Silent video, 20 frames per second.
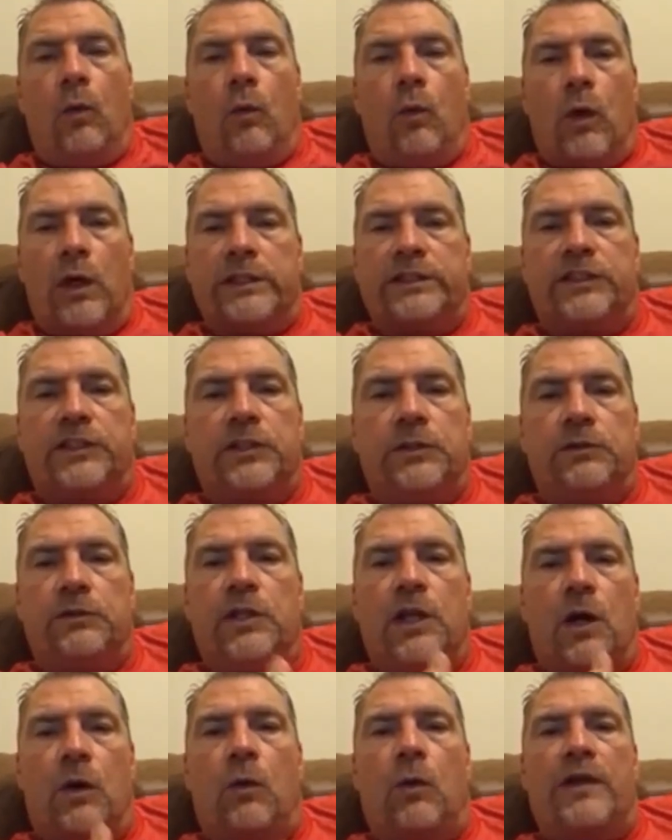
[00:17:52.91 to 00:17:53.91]
Once you
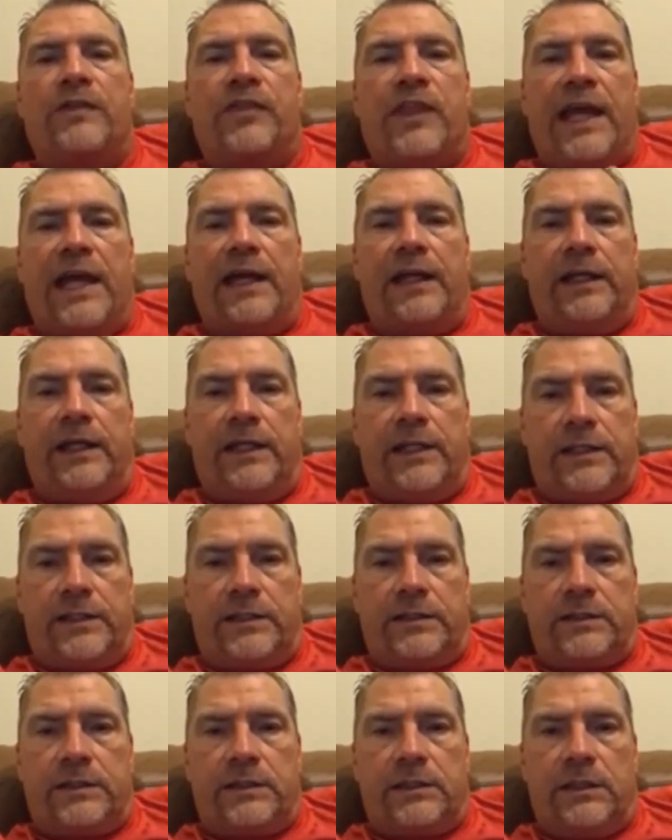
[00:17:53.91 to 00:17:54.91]
know what that
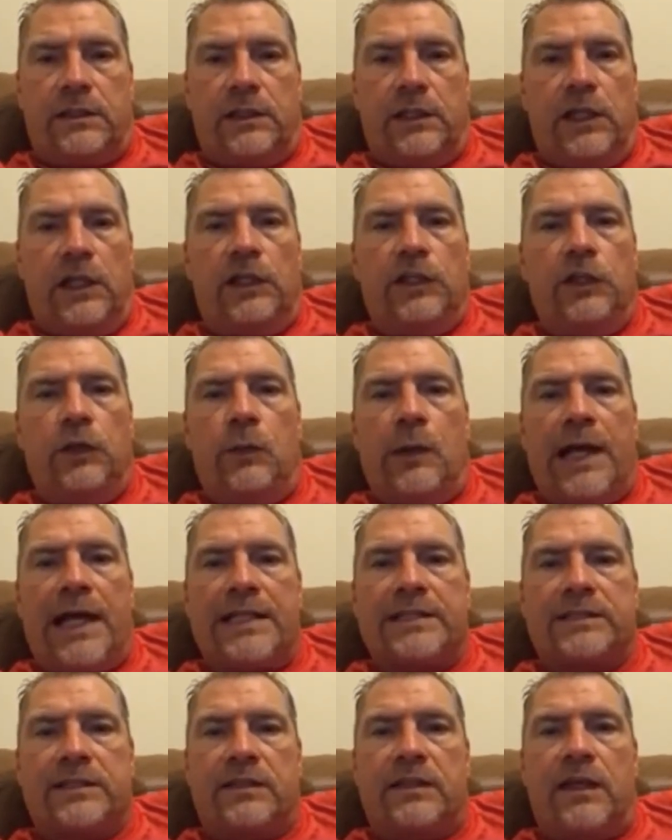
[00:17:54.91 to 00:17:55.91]
is, you
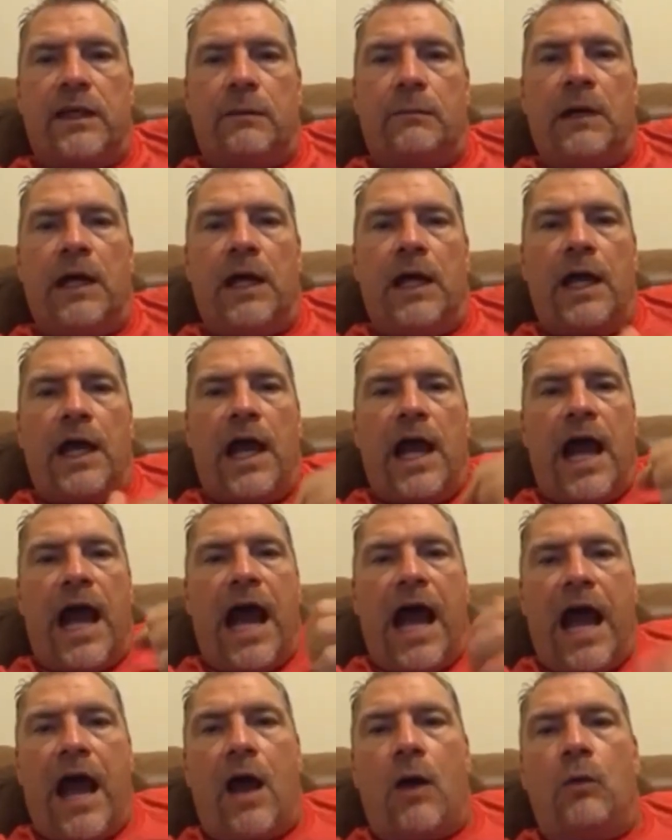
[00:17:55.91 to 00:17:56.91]
ask them,
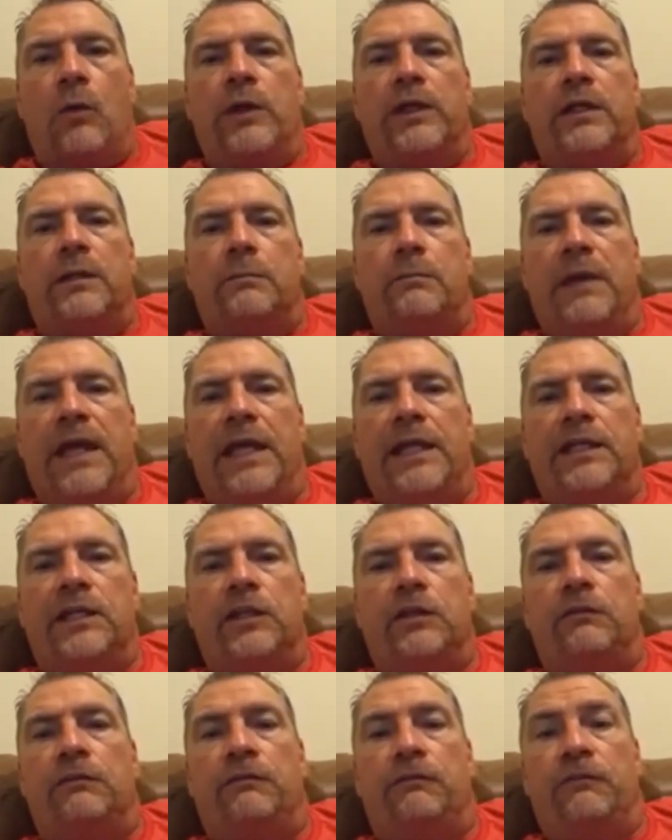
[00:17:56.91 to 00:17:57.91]
how would it
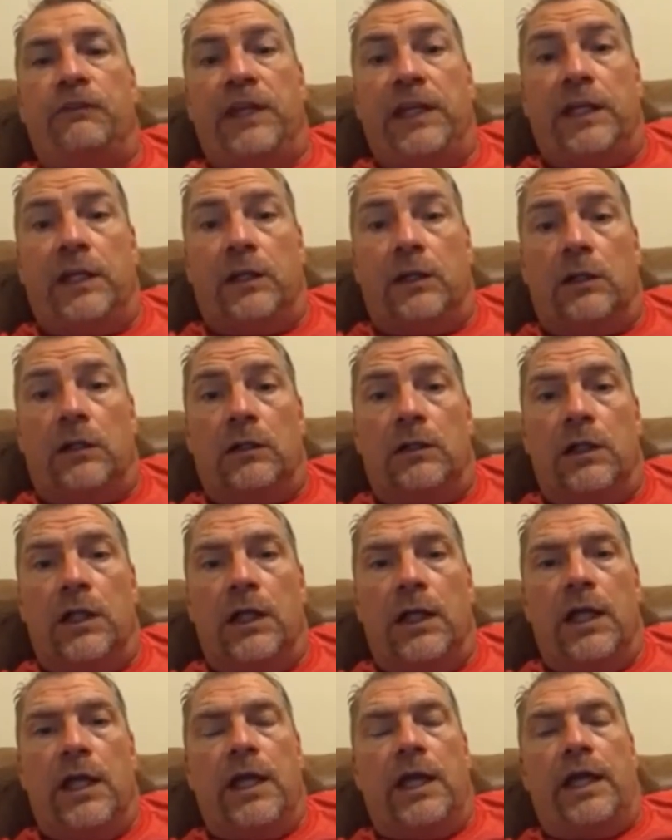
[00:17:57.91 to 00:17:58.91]
make you feel
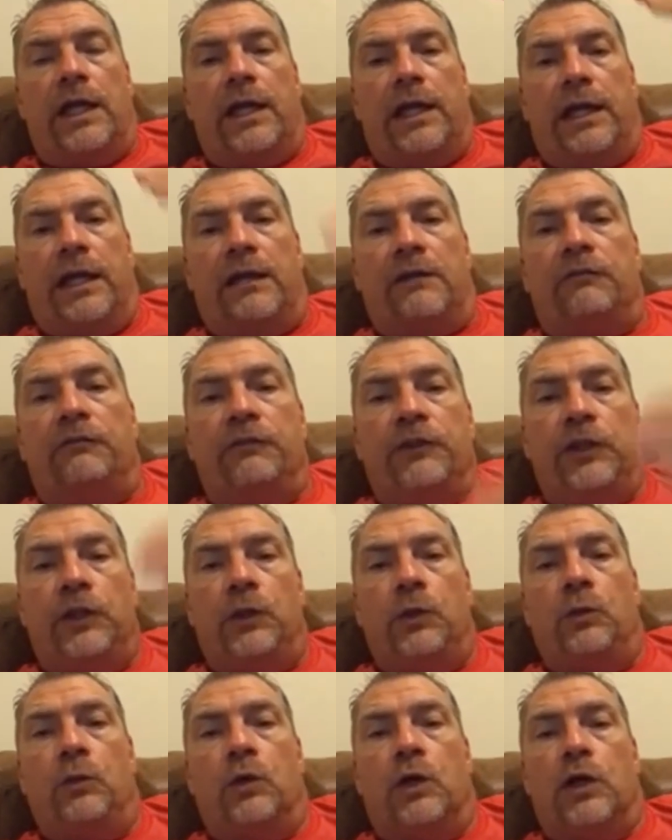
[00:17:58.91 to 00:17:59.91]
if
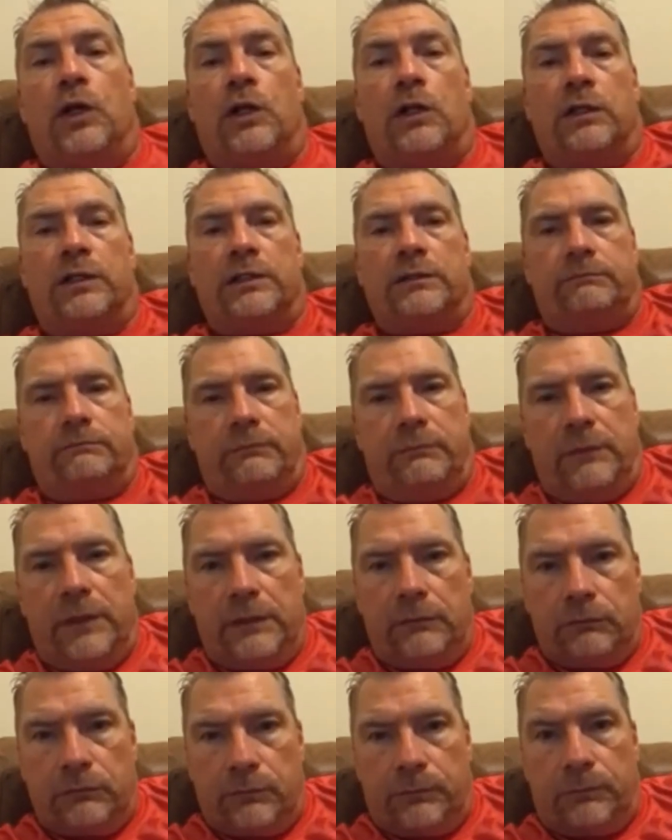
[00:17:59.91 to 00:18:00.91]
you were,
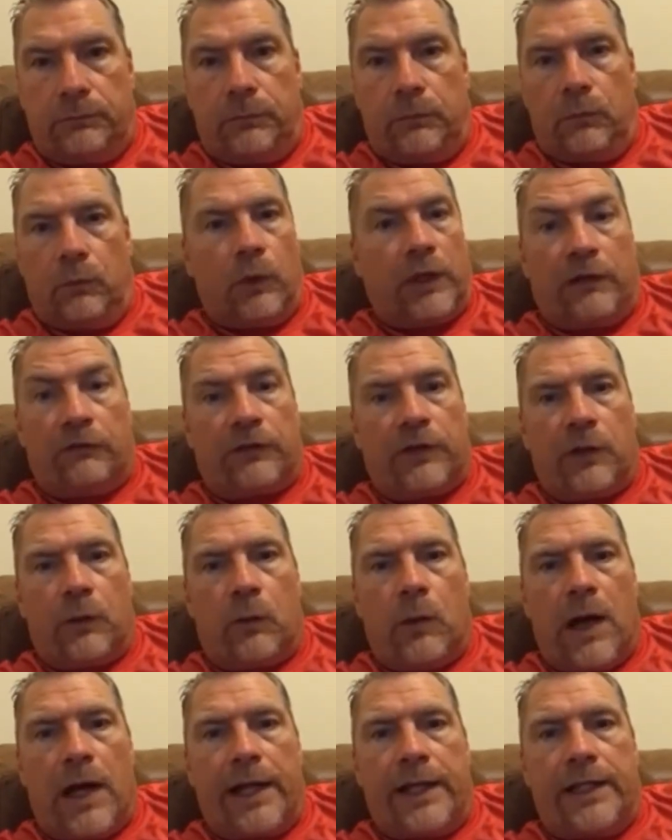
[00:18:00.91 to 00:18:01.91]
whatever their
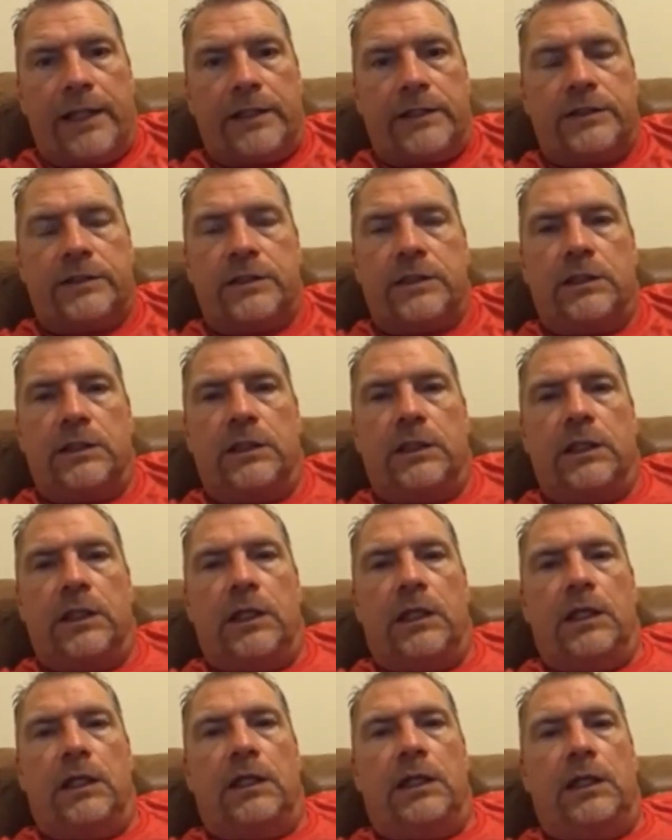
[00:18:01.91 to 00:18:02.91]
why is,
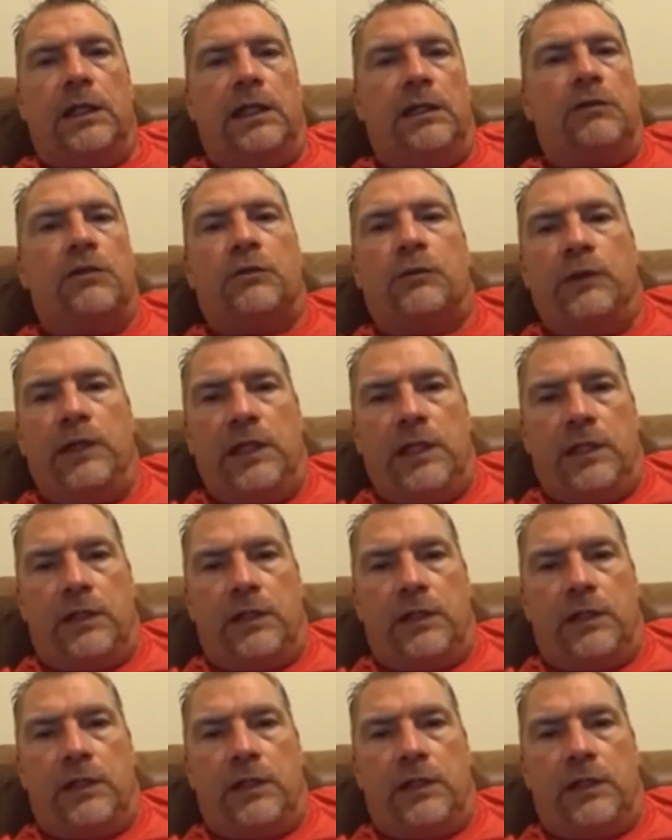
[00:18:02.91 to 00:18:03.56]
in 3